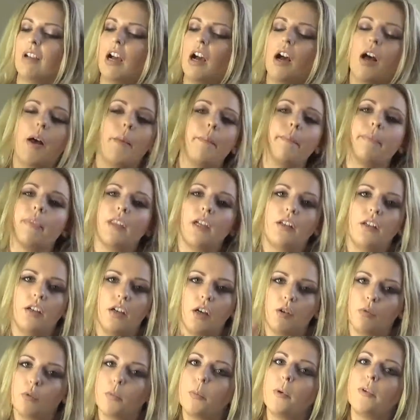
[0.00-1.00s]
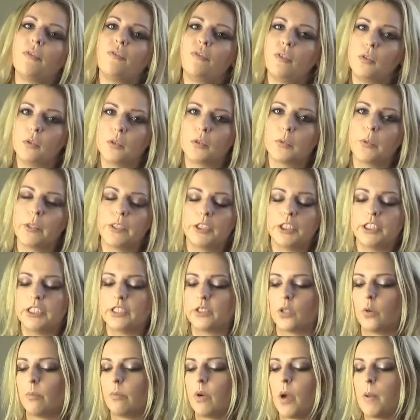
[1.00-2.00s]
I will put full swatches
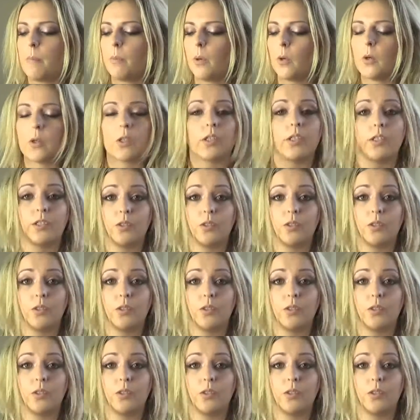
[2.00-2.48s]
on my blog